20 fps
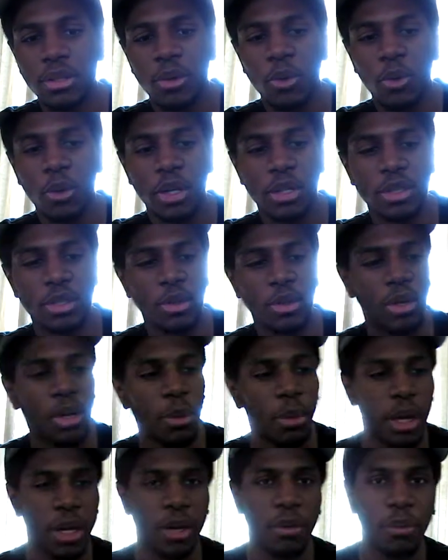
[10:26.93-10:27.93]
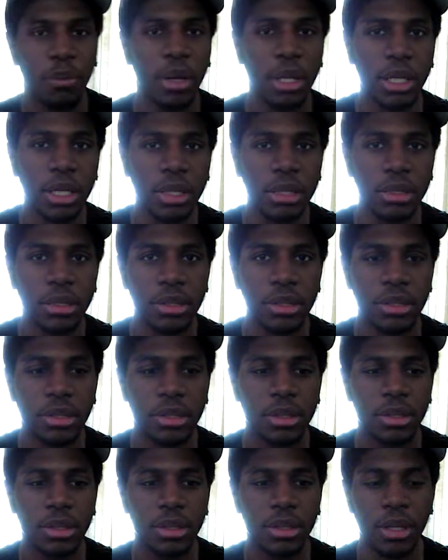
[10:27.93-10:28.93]
with a certain amount of money.
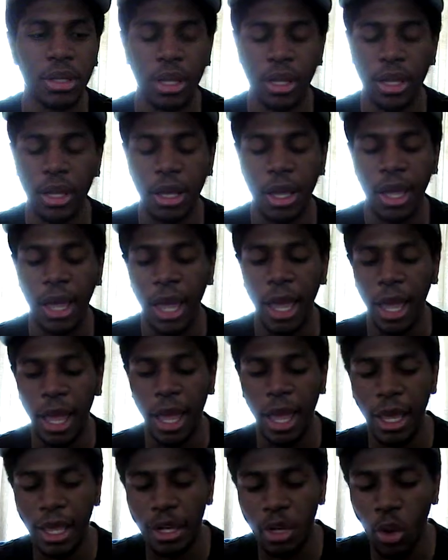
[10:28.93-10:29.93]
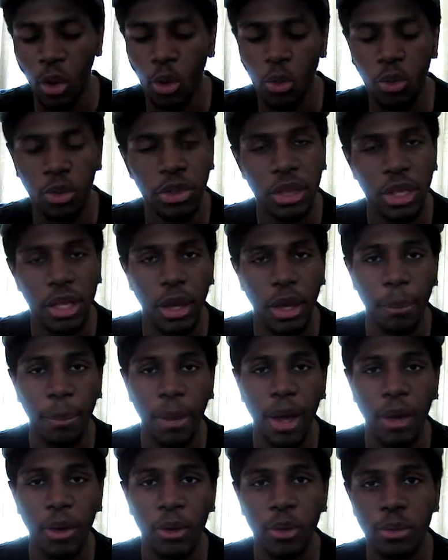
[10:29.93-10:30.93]
And the whole thing
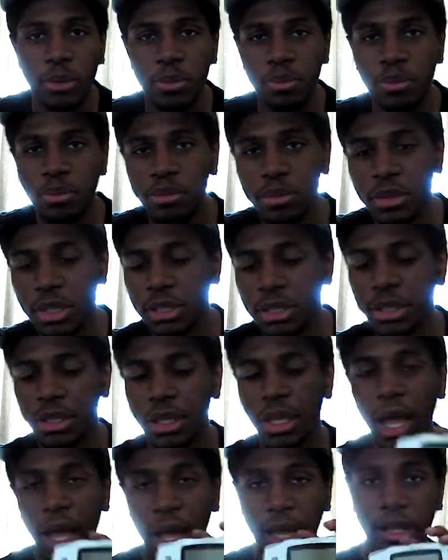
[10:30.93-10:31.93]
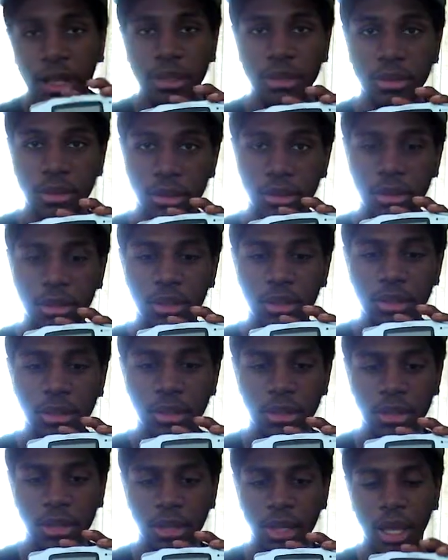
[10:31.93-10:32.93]
about this lot
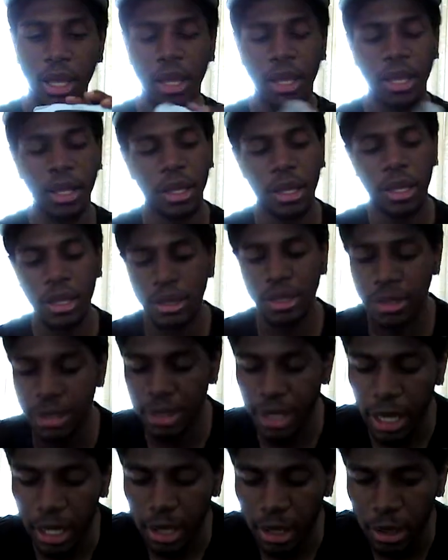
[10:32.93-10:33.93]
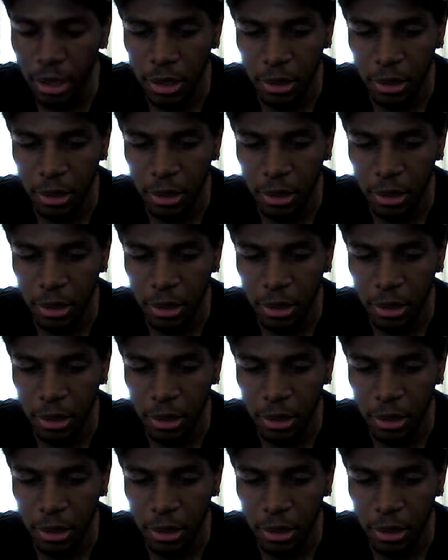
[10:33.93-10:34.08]
is that